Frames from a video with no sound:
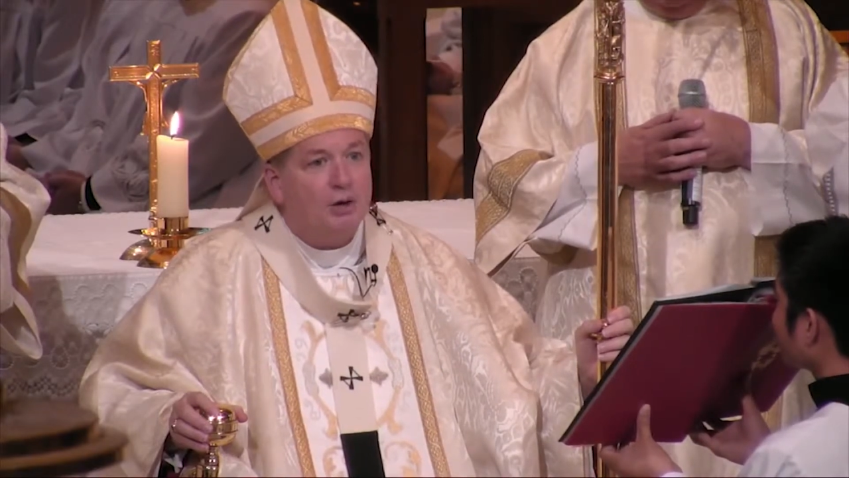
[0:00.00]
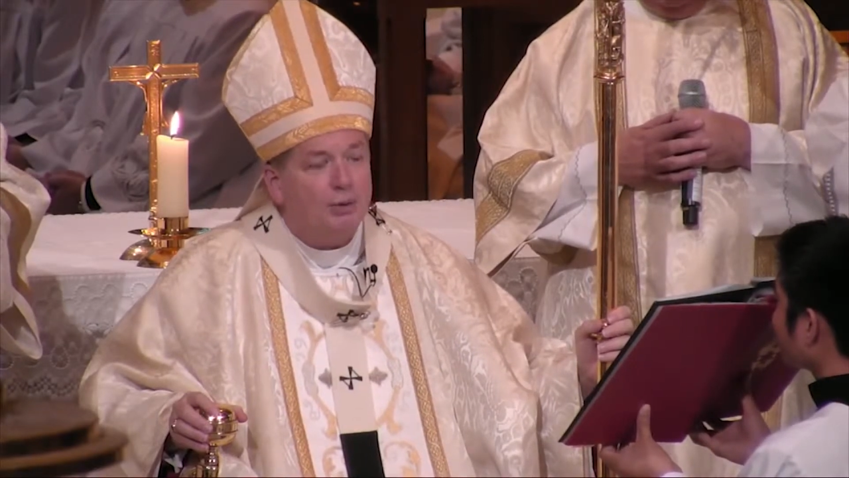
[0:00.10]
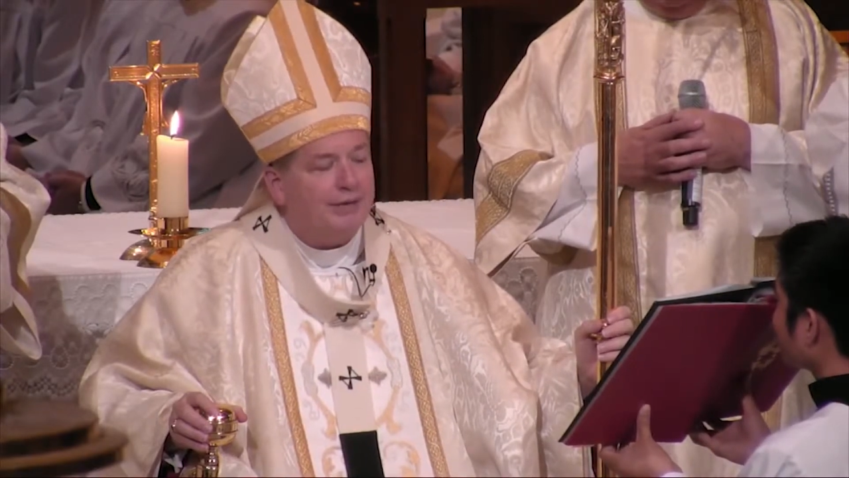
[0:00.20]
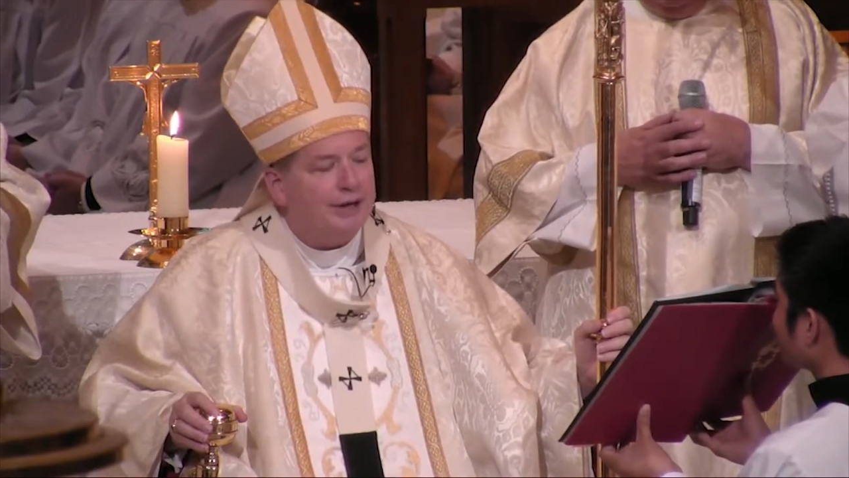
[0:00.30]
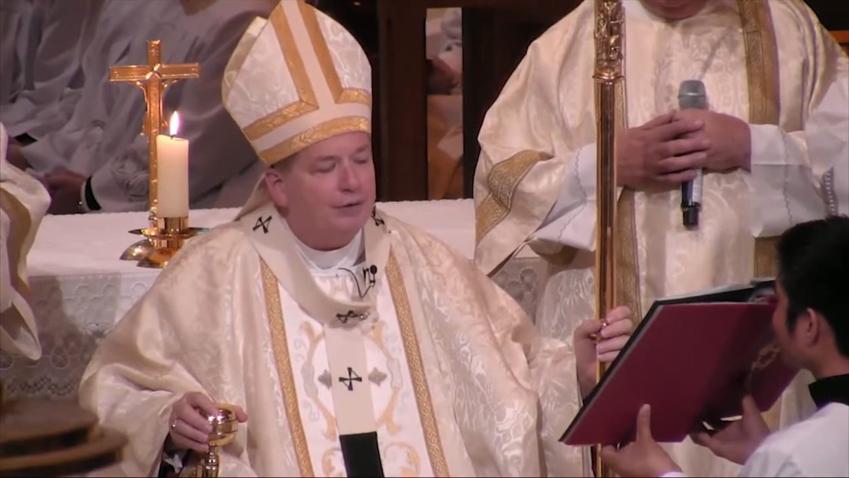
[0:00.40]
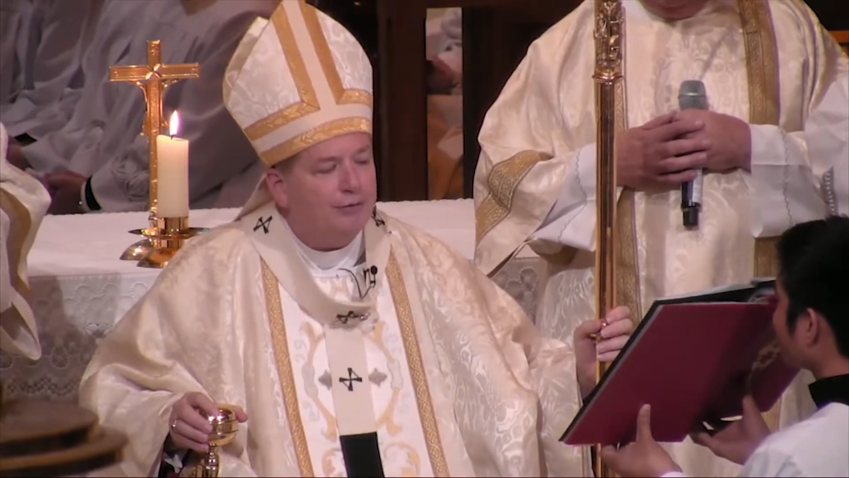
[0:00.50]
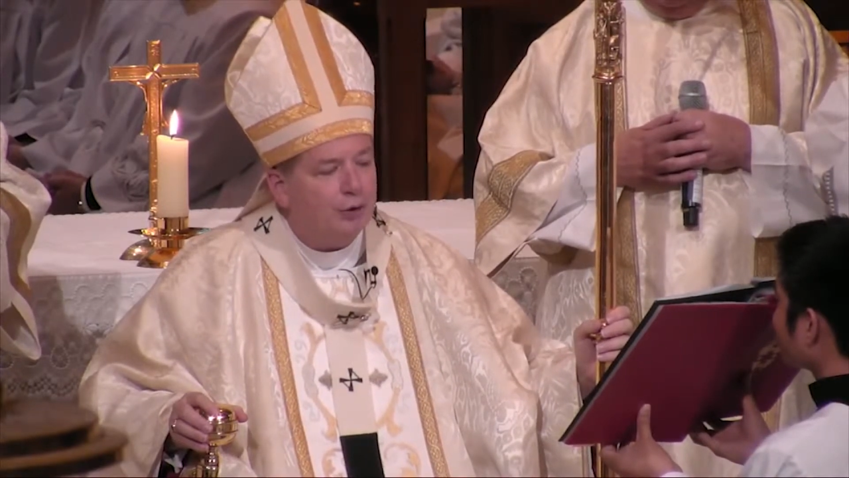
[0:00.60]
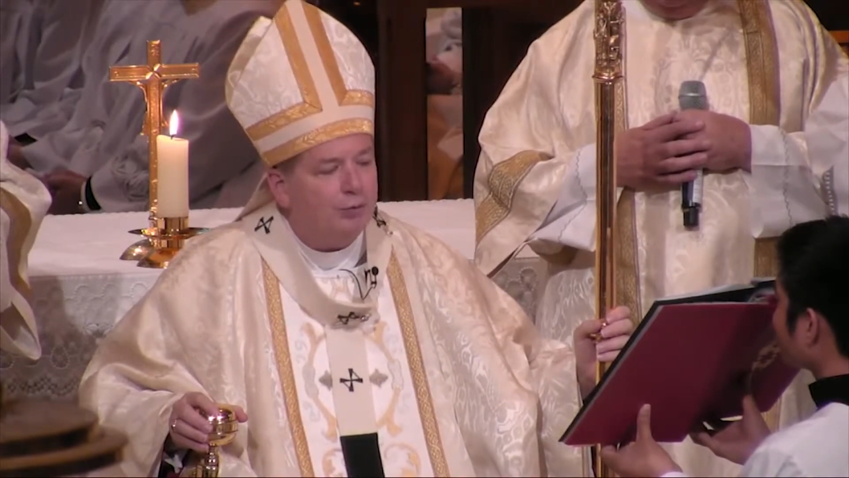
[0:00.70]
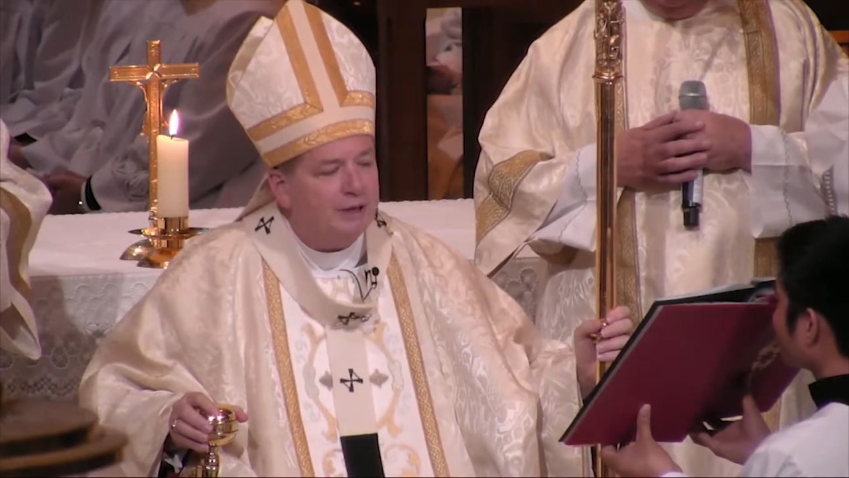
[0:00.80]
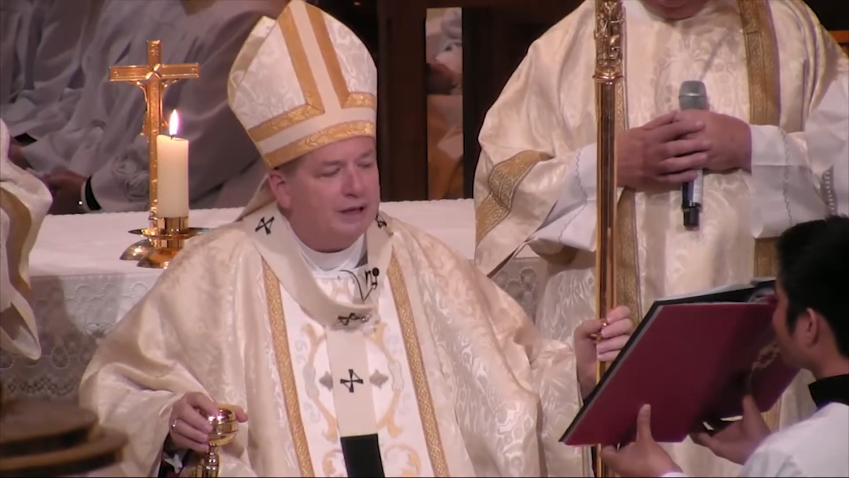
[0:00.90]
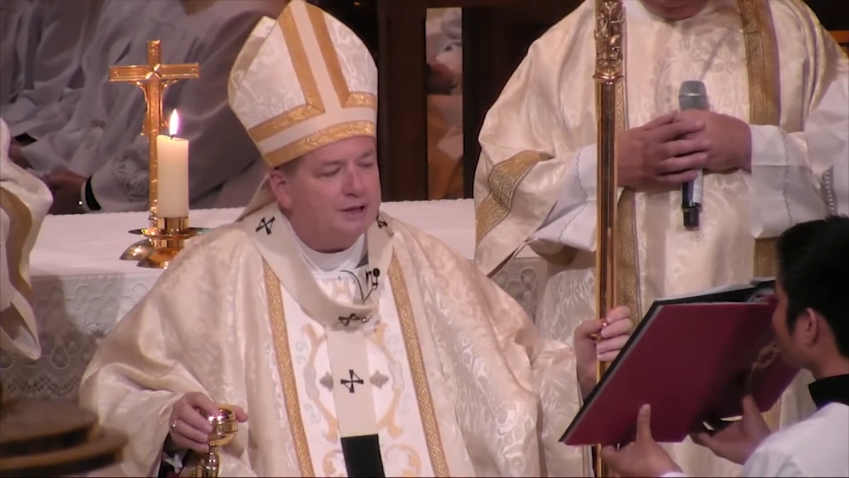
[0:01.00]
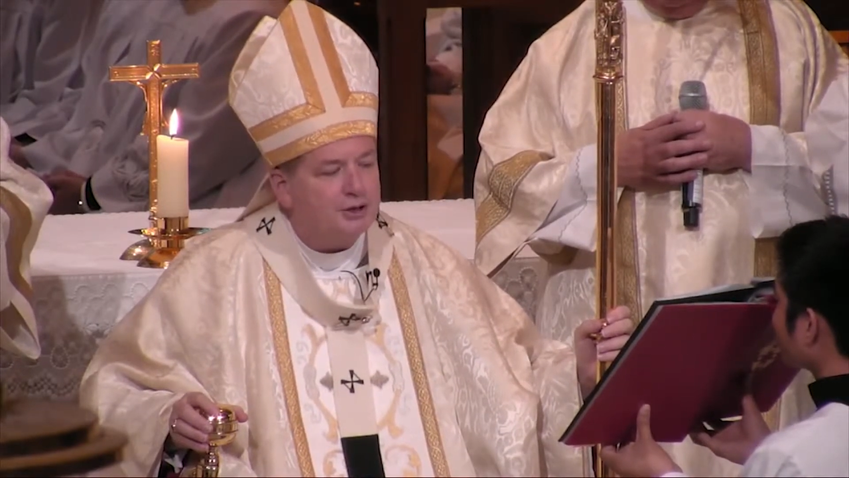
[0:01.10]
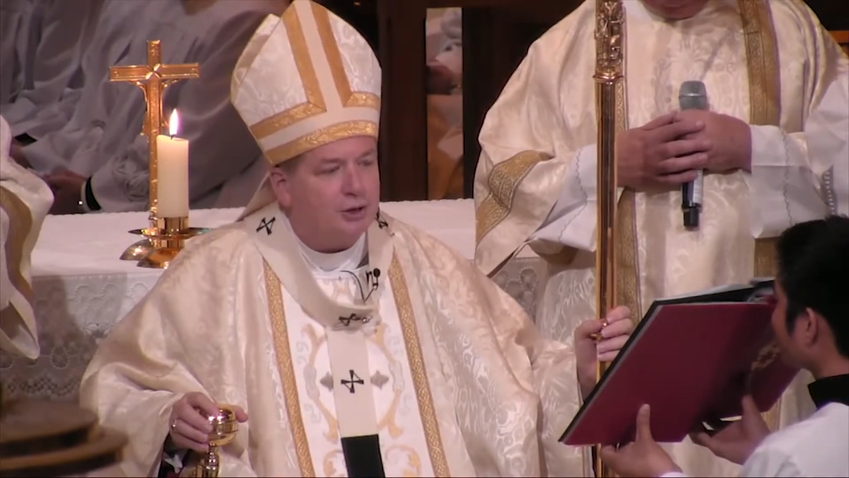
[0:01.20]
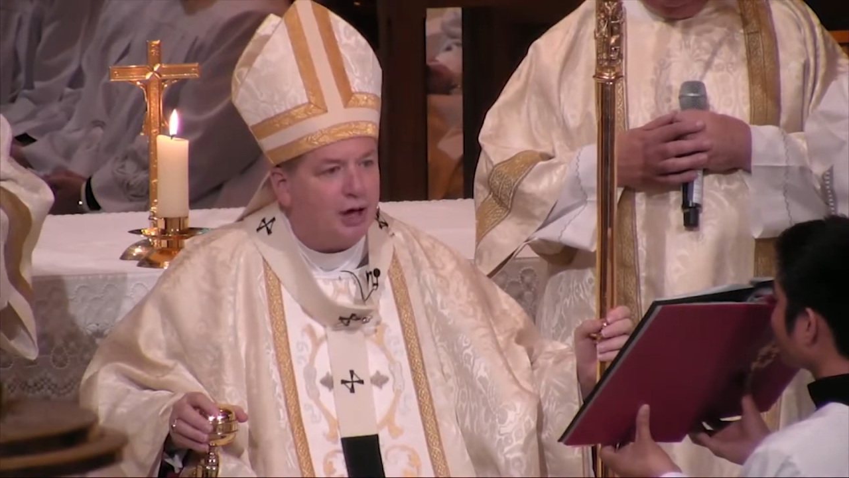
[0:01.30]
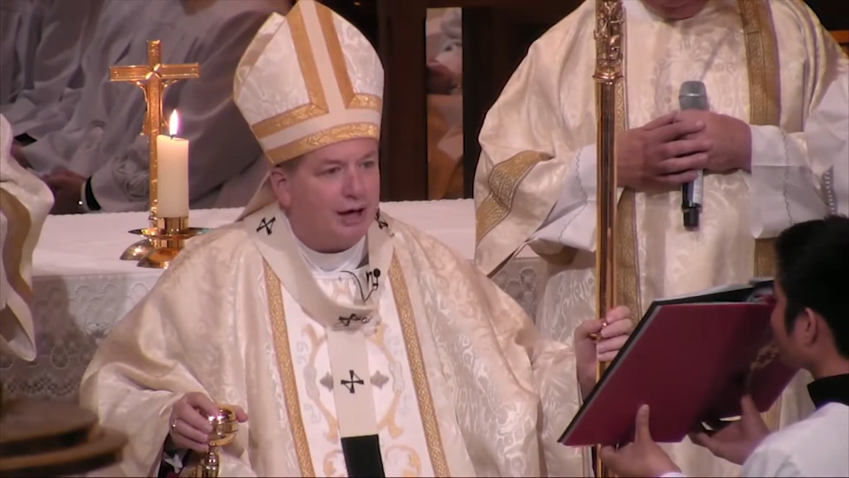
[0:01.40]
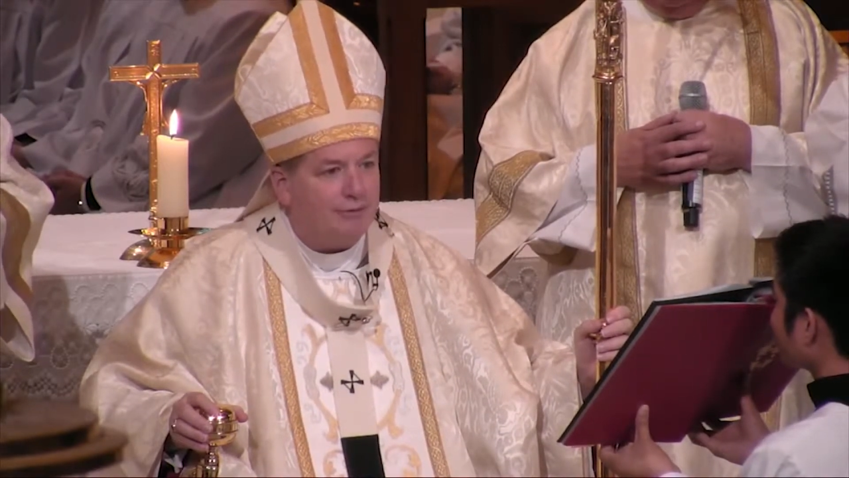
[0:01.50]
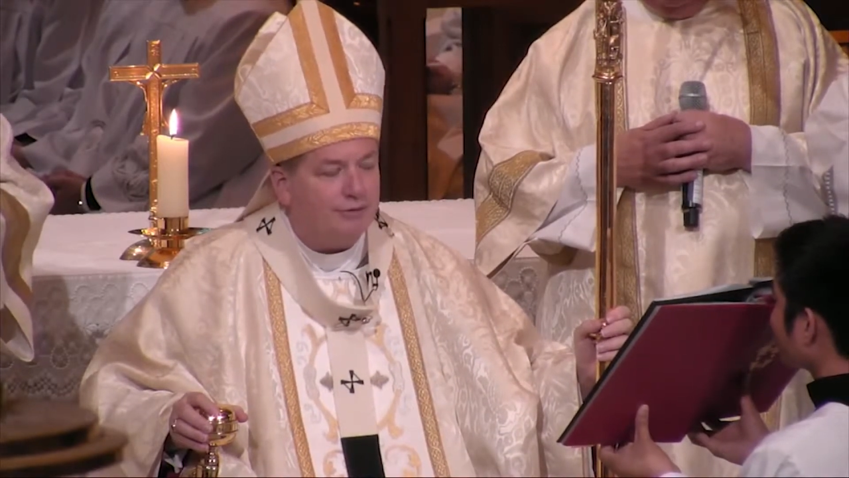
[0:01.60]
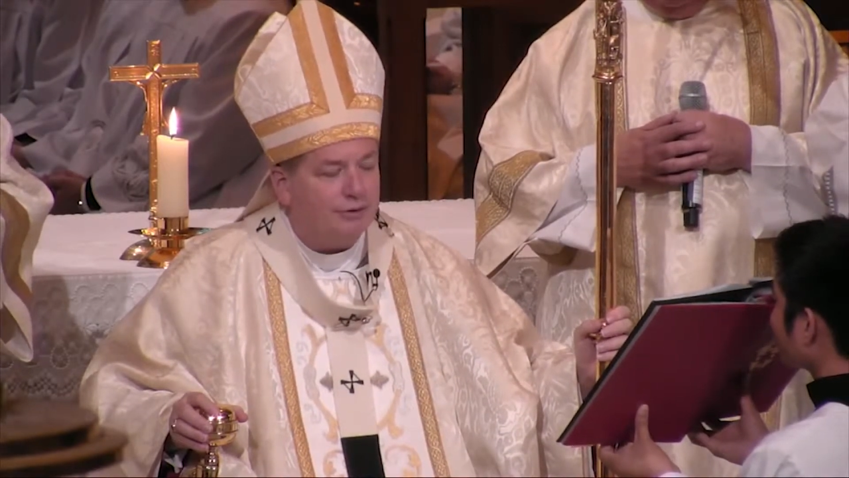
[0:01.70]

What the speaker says: within a few minutes' drive,